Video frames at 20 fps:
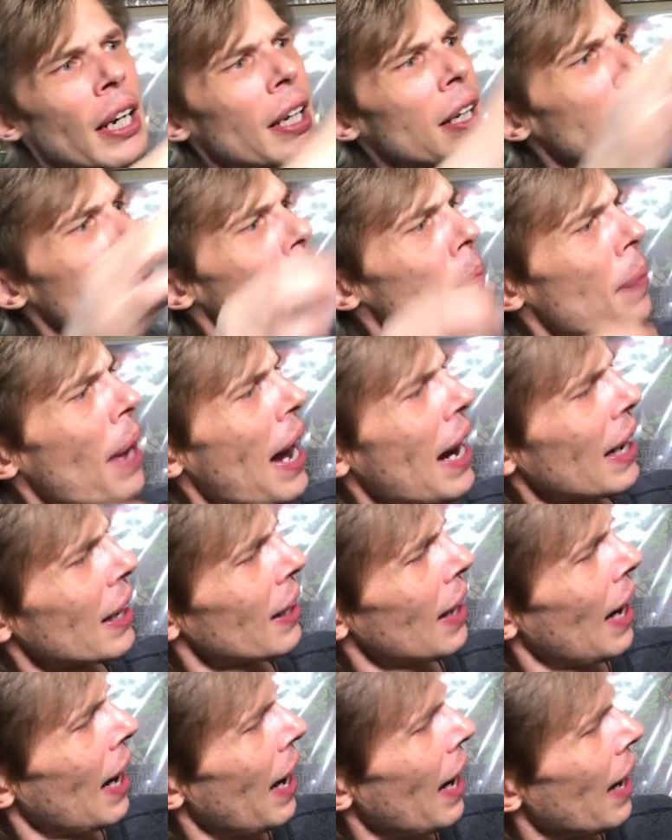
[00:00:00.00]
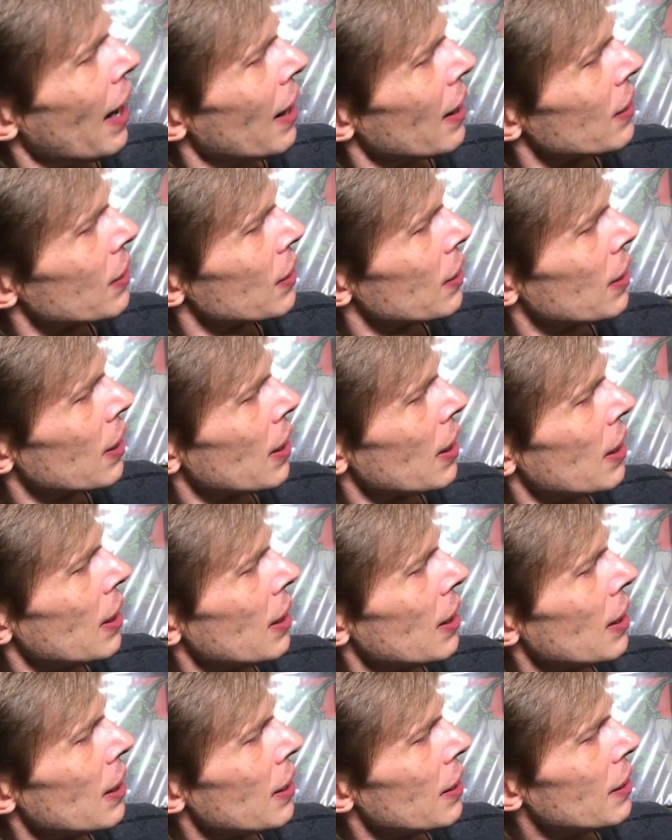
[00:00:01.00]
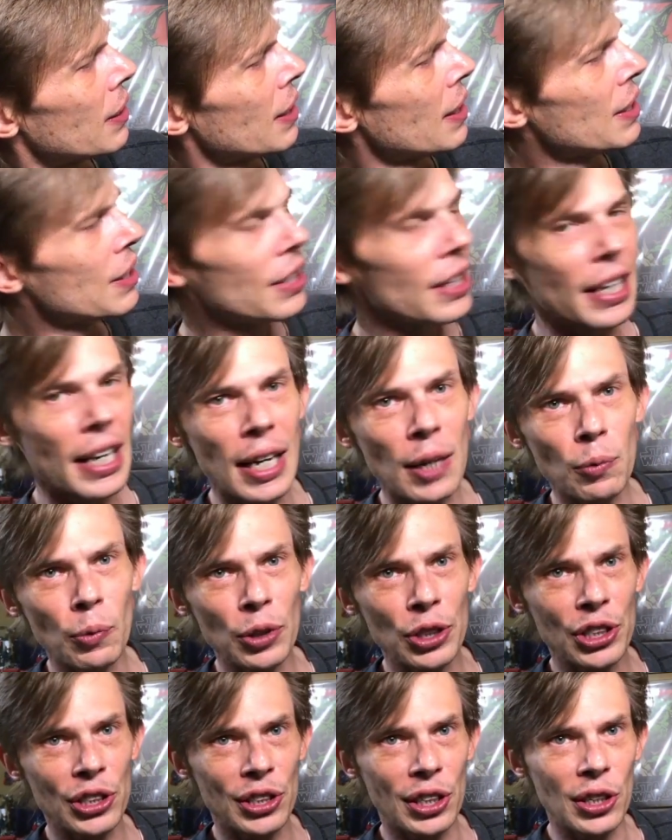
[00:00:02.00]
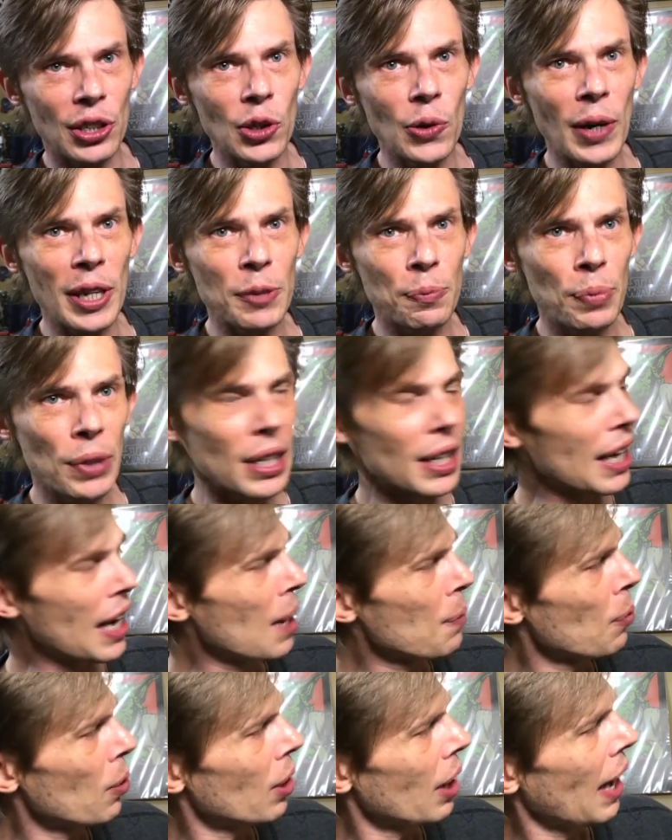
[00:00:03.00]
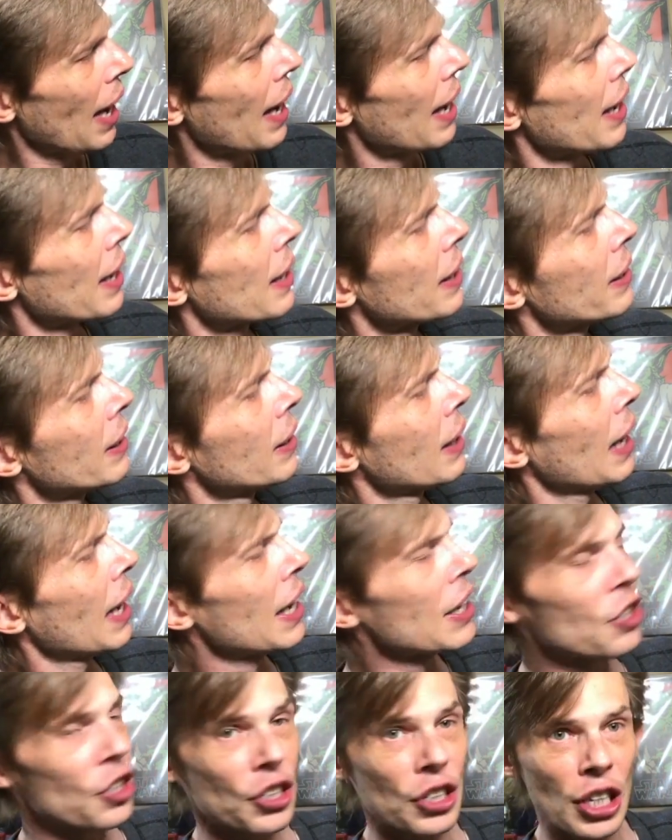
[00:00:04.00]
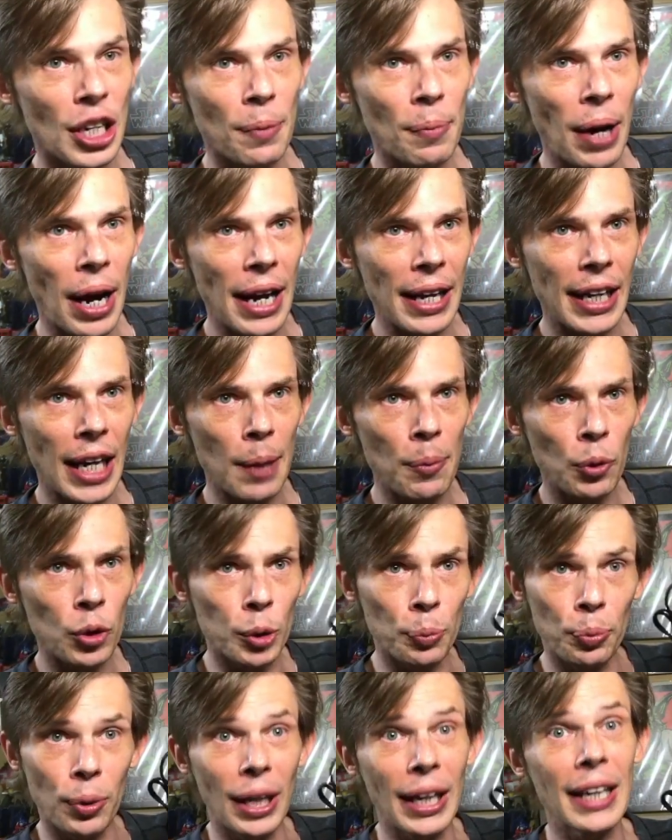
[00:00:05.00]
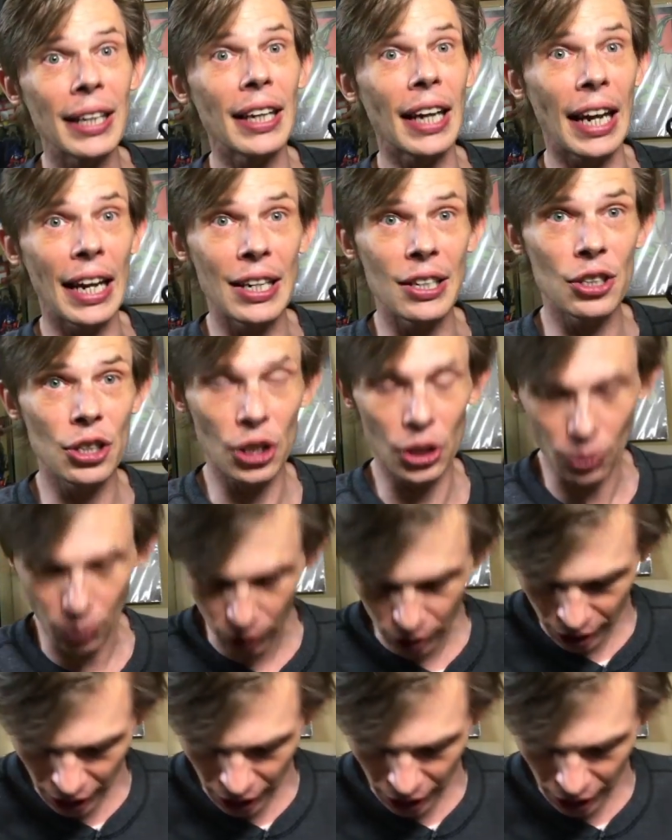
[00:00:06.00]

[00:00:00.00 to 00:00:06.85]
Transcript: And in the back it has the DC-in, which is a USB cable, and an HDMI cable to plug it into your